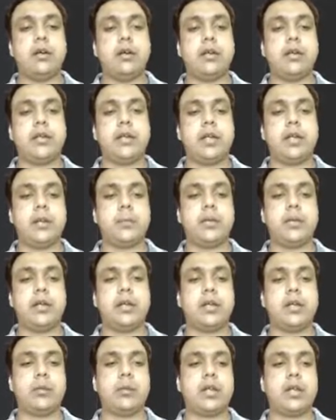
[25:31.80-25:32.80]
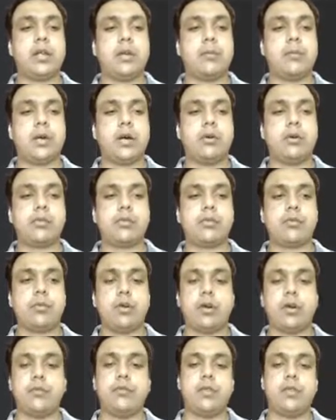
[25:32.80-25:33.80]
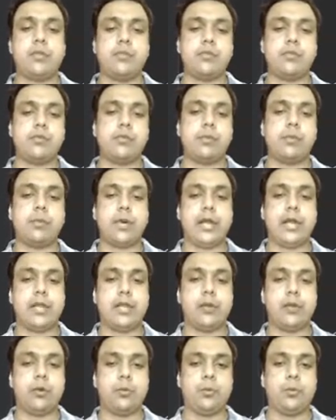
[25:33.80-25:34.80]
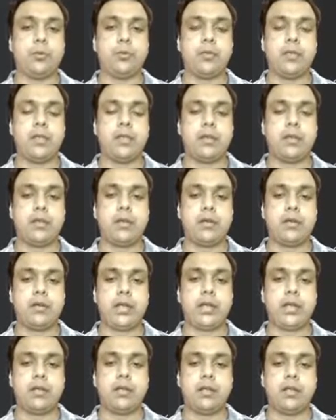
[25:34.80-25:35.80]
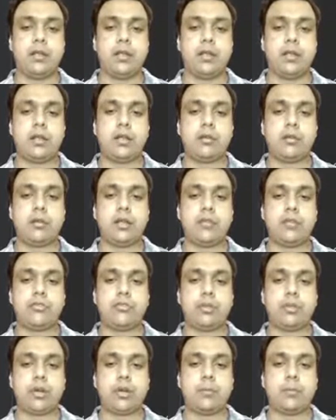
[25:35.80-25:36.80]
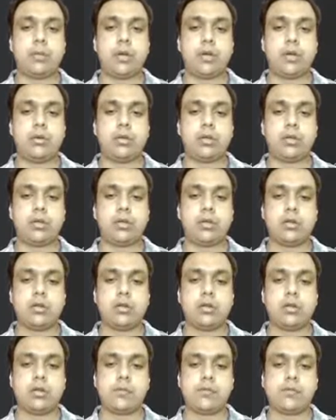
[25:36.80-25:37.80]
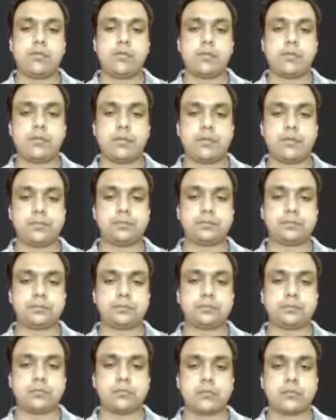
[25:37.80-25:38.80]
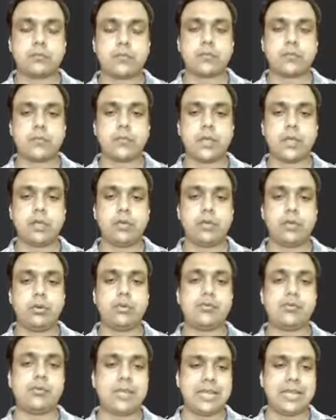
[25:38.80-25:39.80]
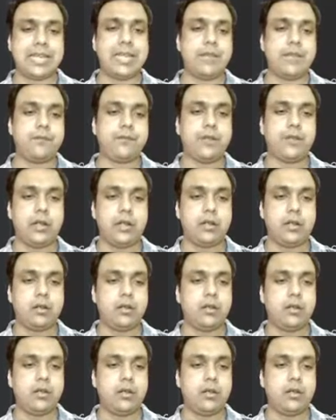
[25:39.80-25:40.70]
interpreter will come out of this while loop. Right, now let's talk about this screen fill